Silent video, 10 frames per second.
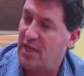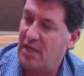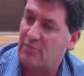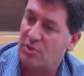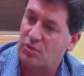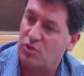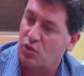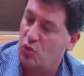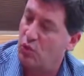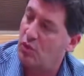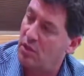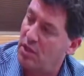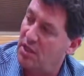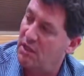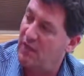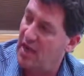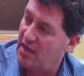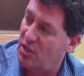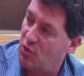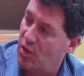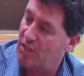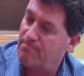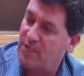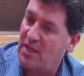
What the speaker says: and I give them a little tour of Occoquan